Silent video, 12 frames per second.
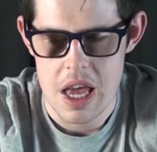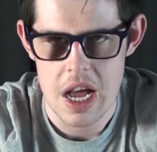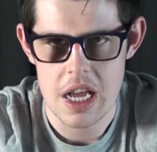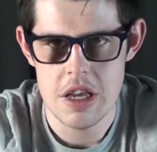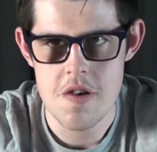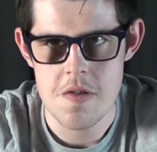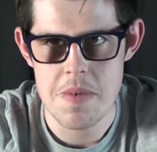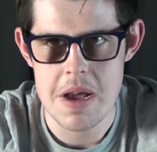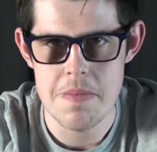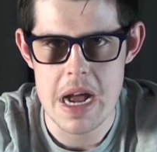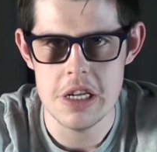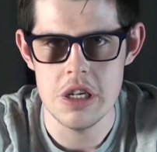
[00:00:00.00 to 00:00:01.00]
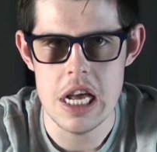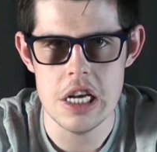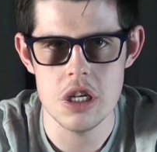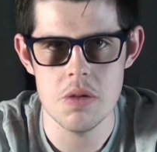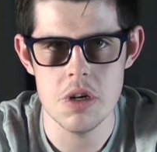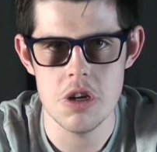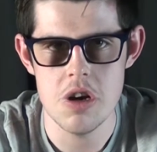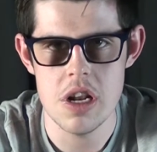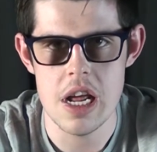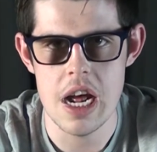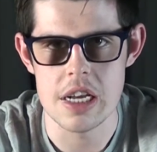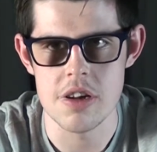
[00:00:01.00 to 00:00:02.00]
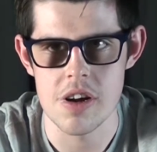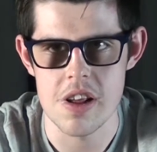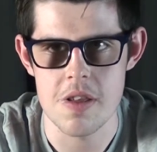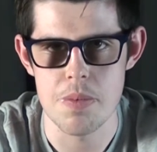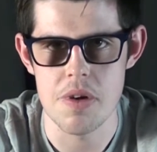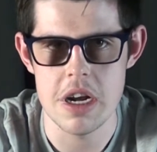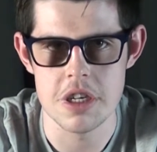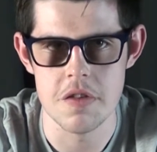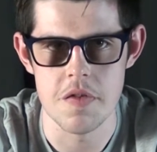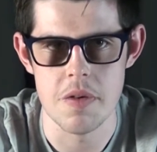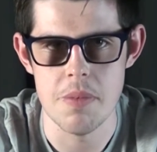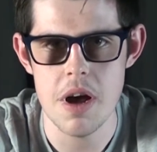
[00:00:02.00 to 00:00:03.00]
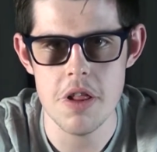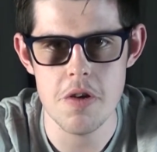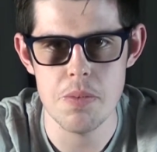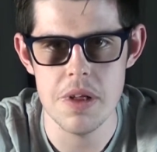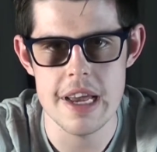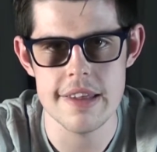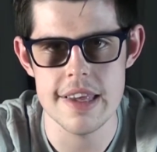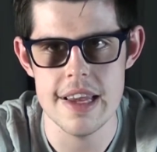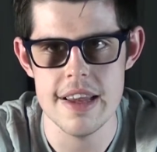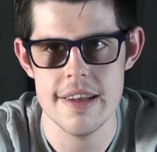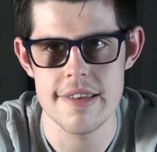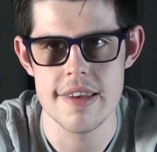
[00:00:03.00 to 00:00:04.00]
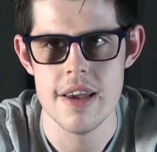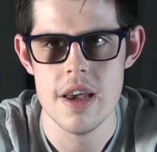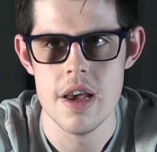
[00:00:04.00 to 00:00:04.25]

I use my imagination when doing it, I took inspiration from other places.